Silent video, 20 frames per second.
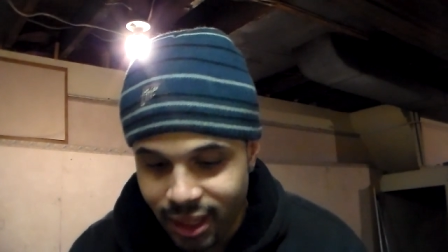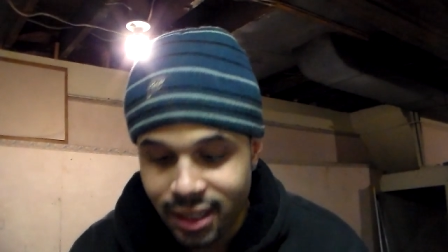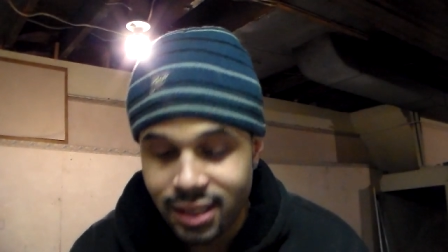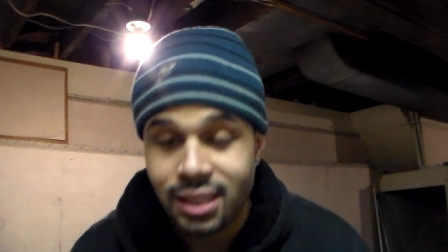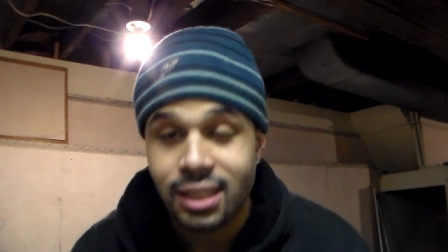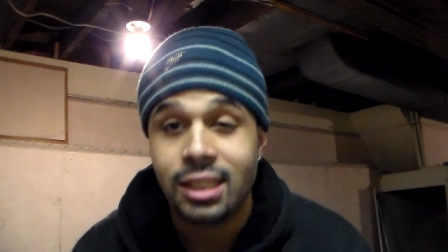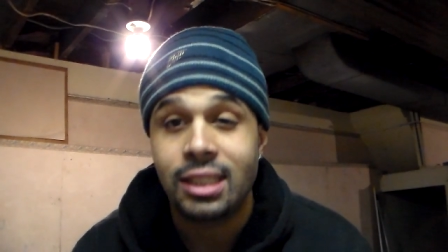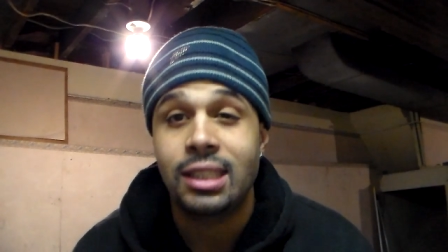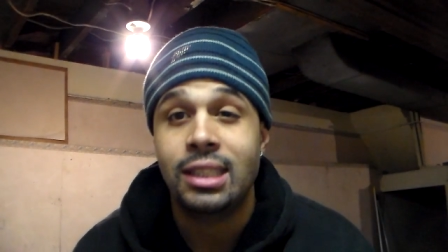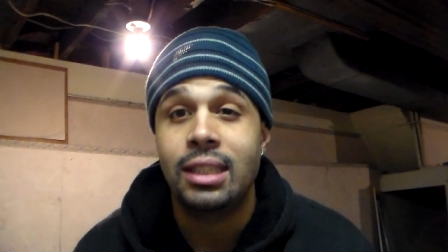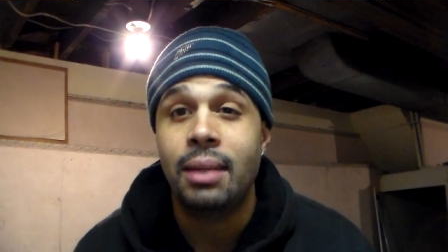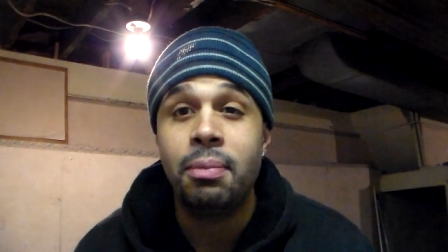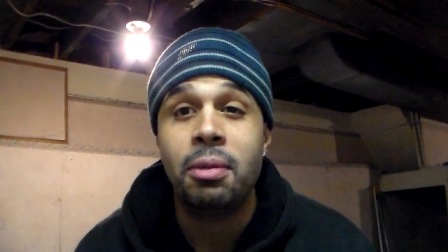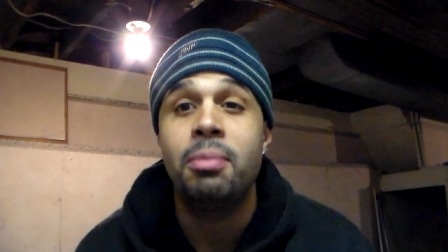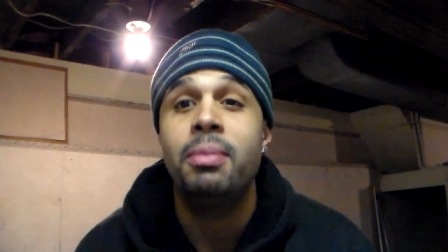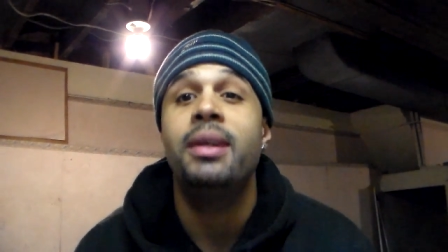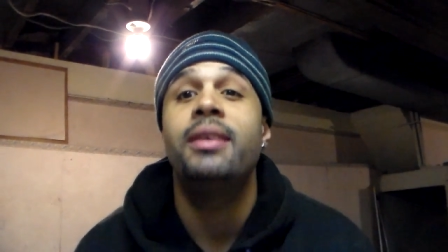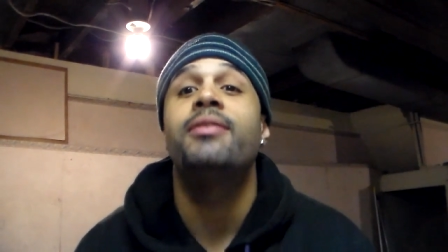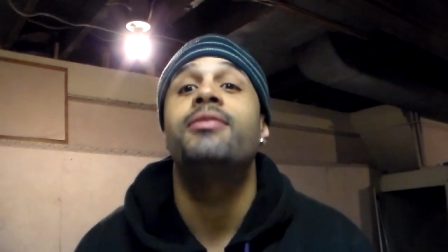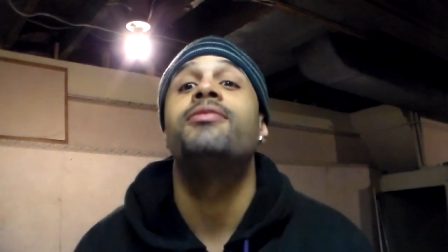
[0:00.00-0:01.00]

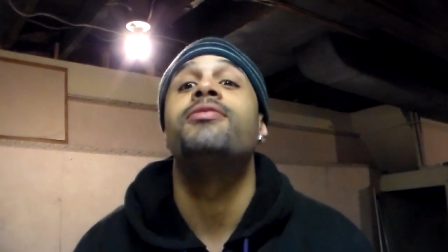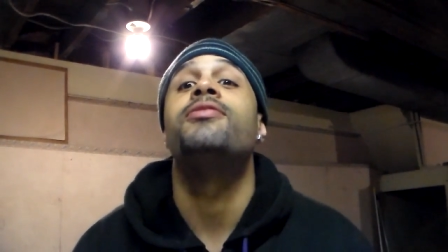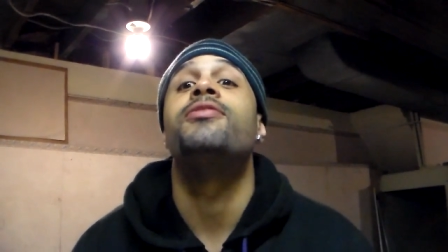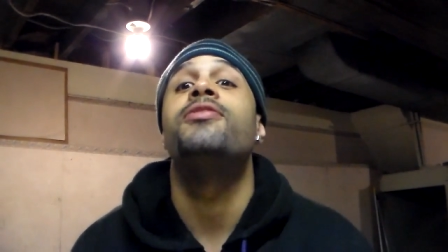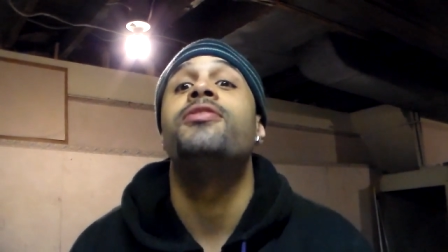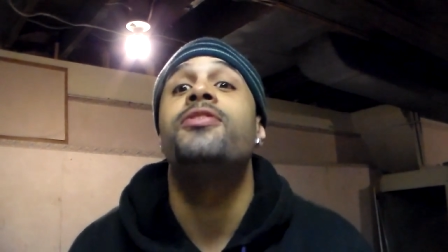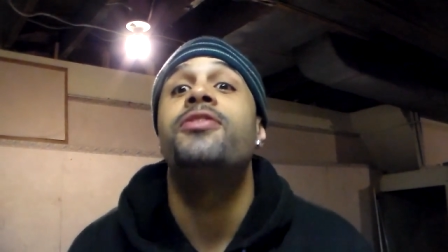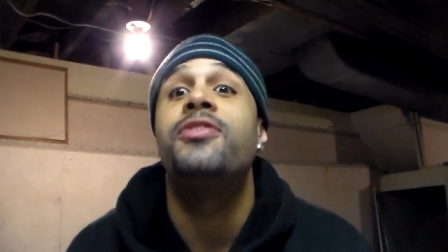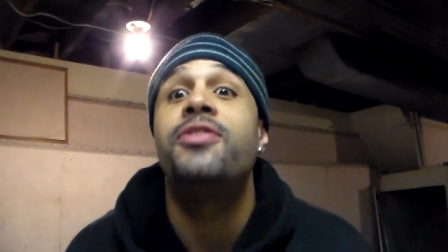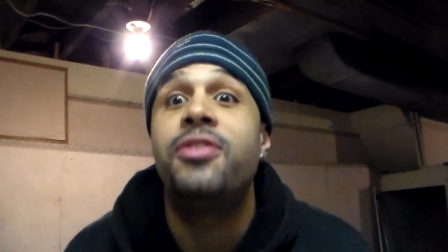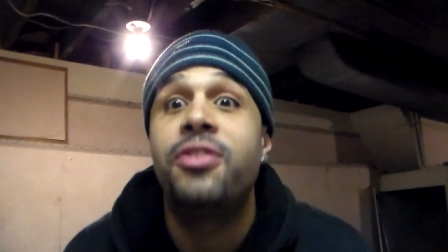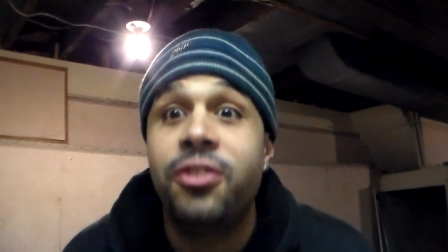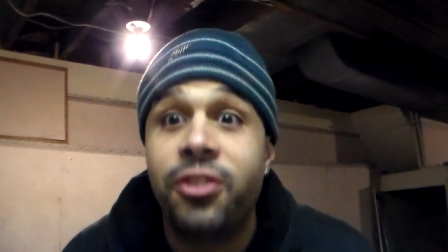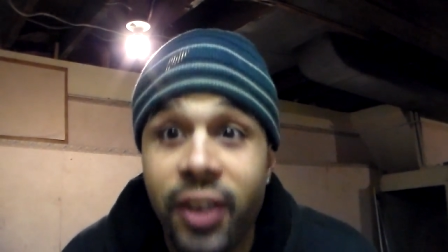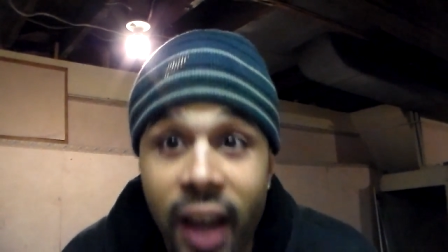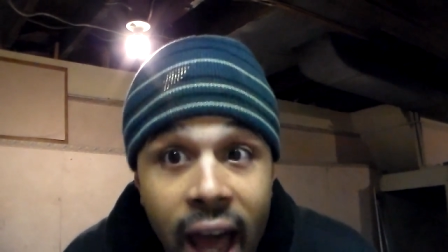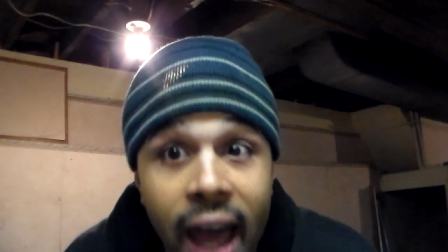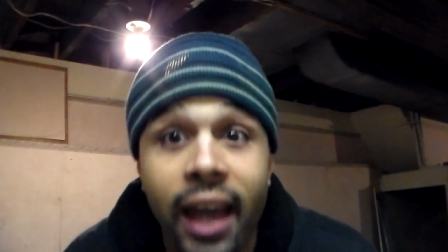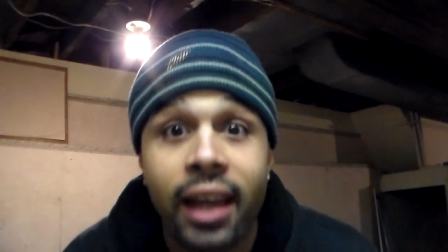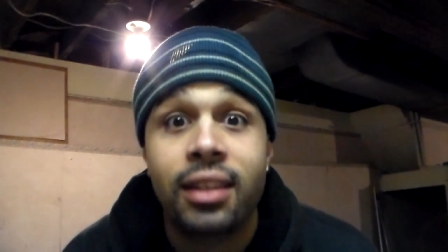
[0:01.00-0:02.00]
Supplement
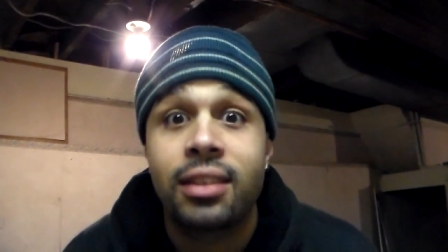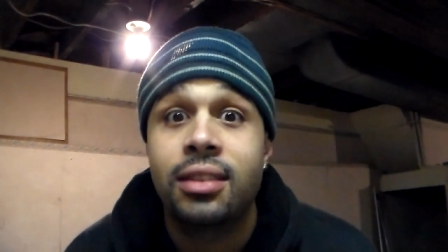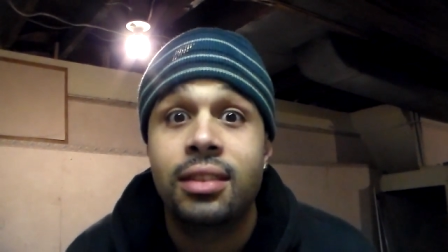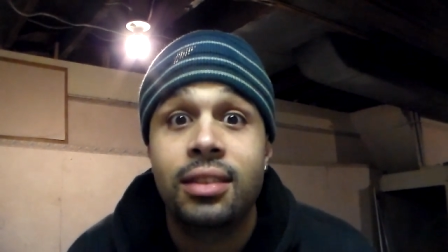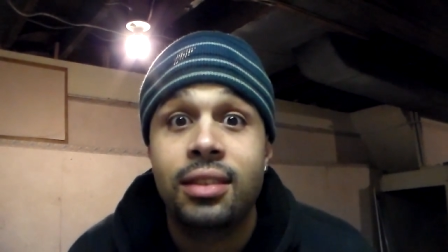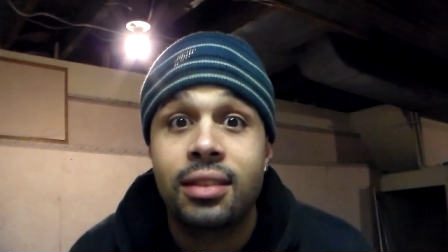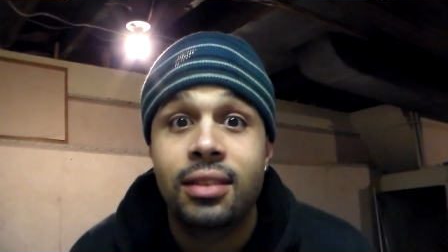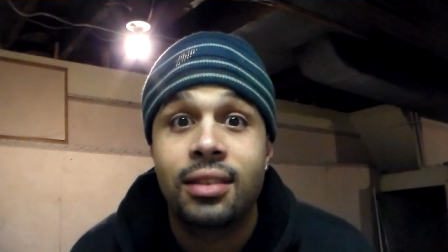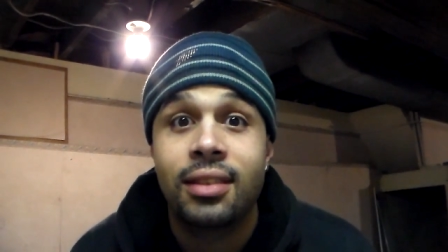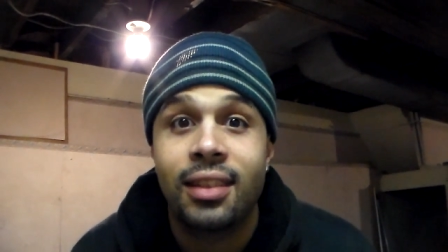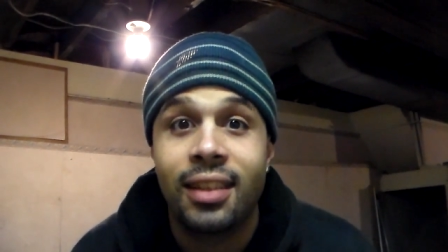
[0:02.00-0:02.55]
facts.